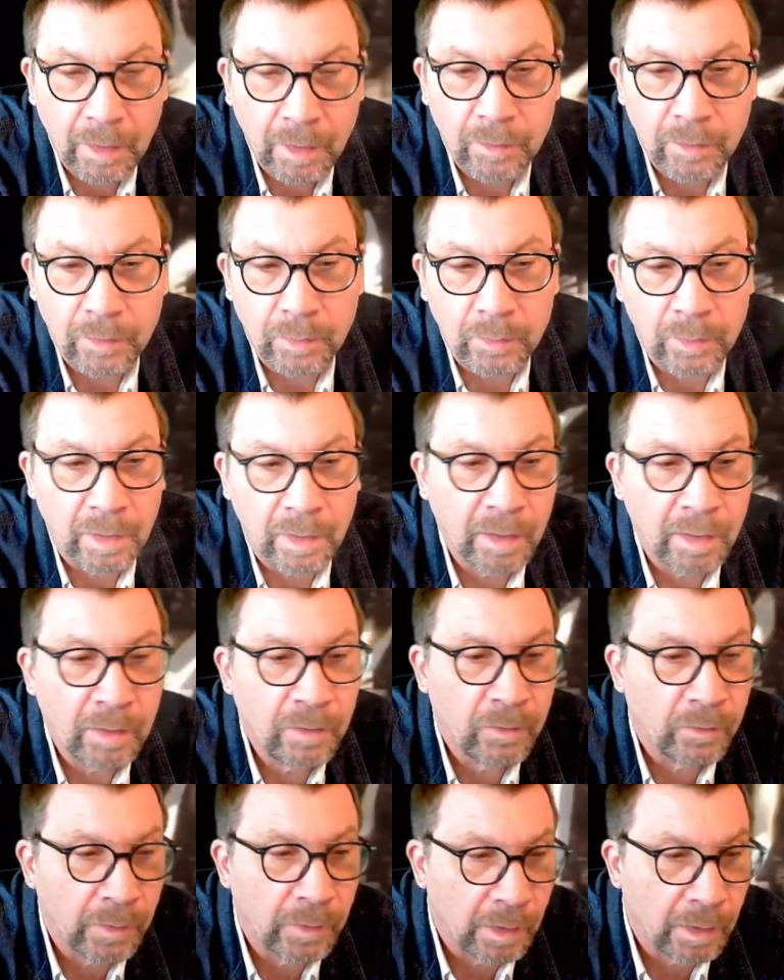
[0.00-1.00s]
So
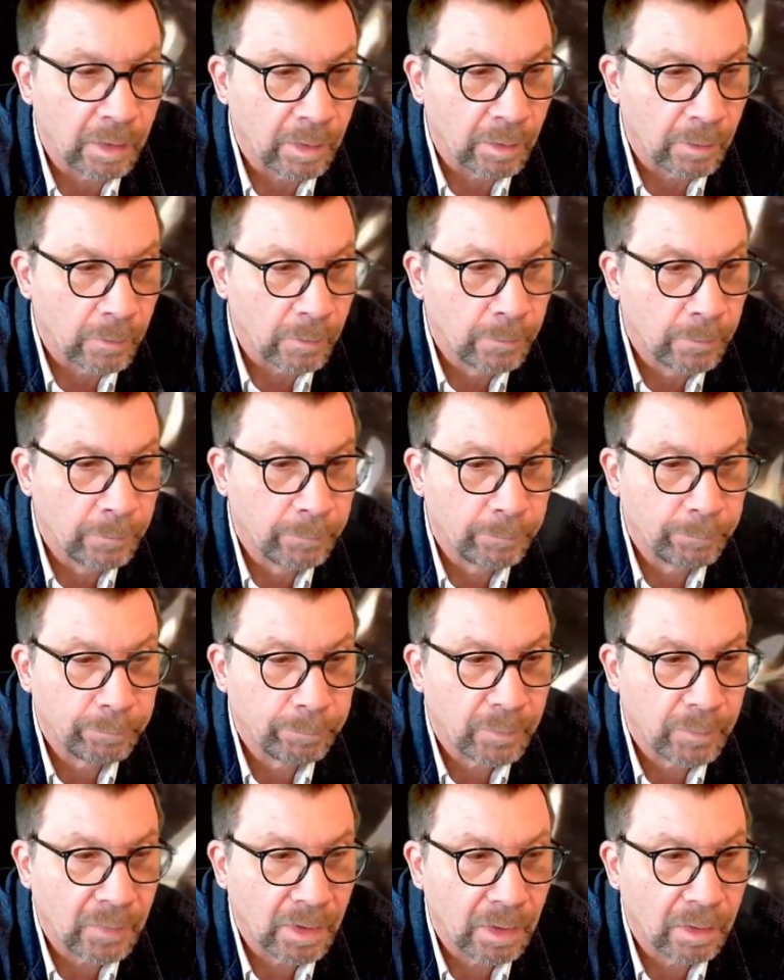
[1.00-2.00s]
today's video
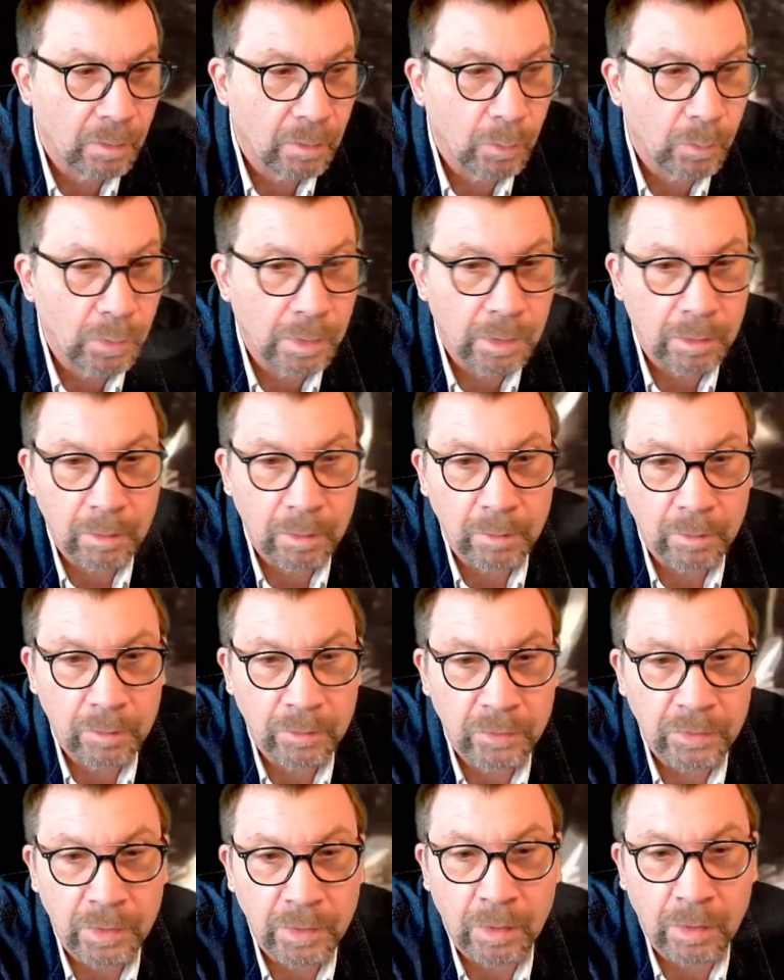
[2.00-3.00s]
will
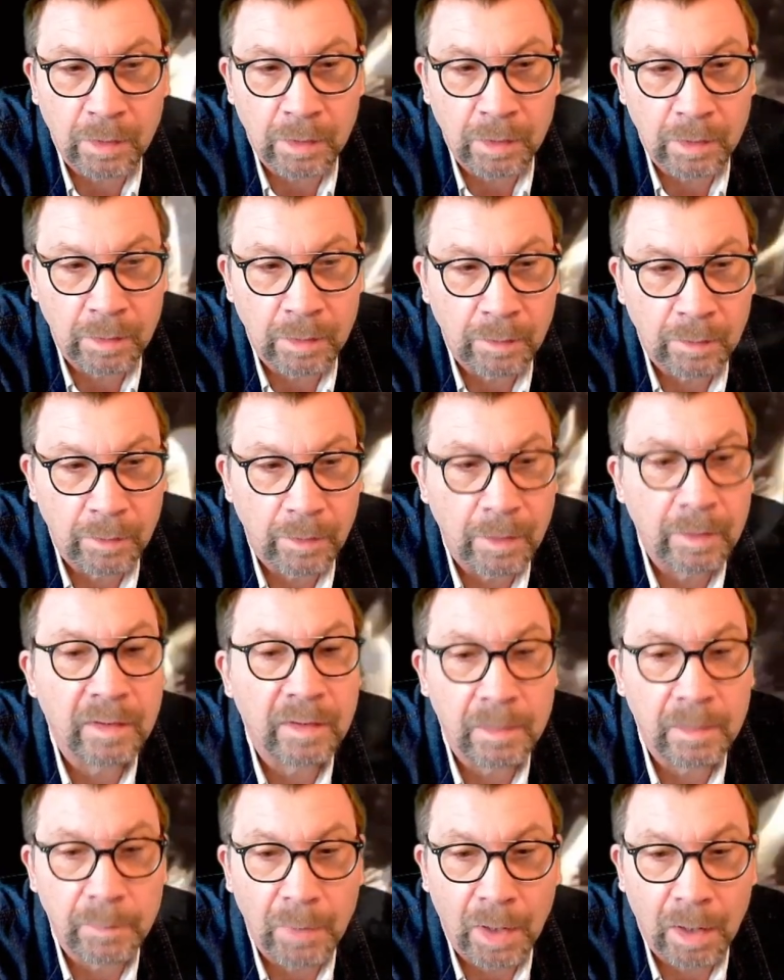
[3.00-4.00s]
star the
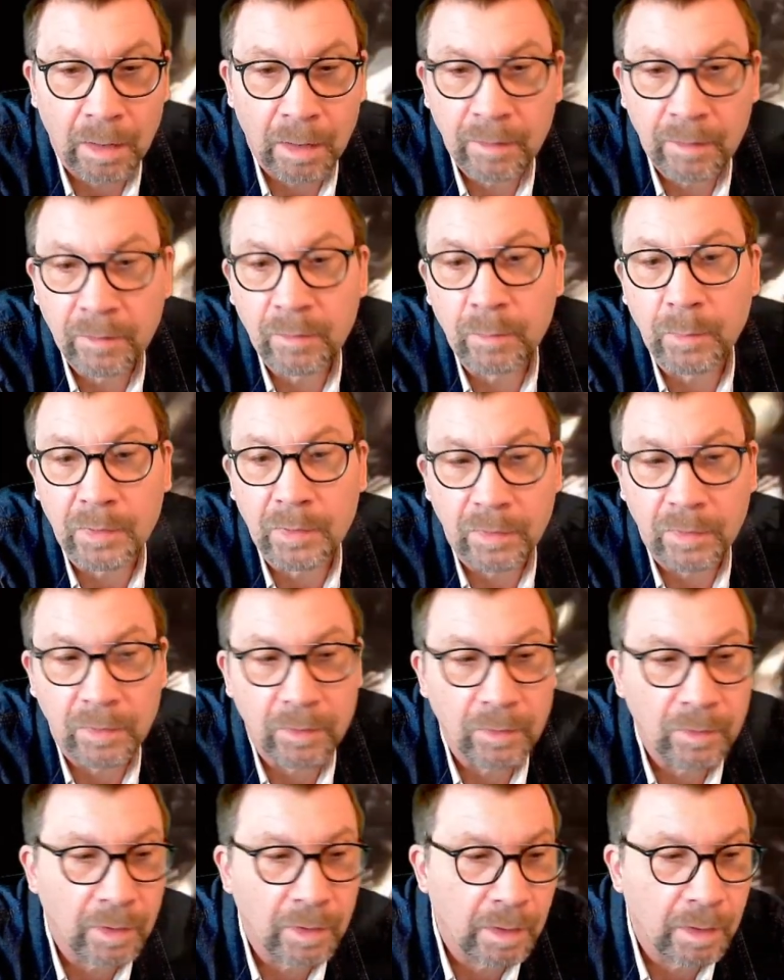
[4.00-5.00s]
D box, which
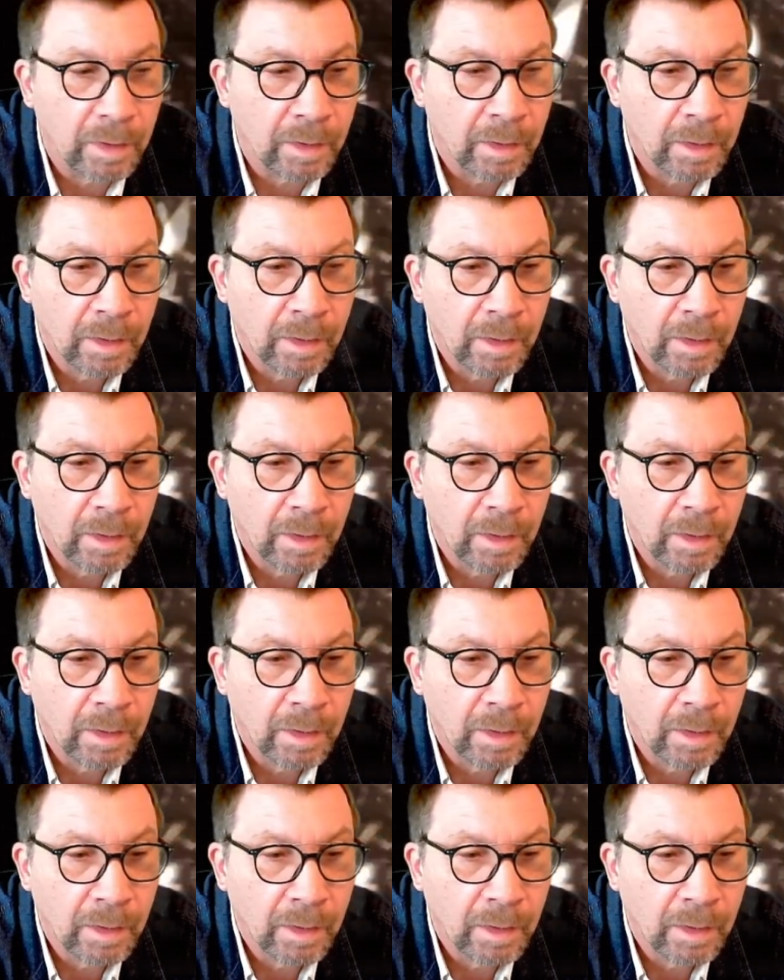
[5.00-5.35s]
is the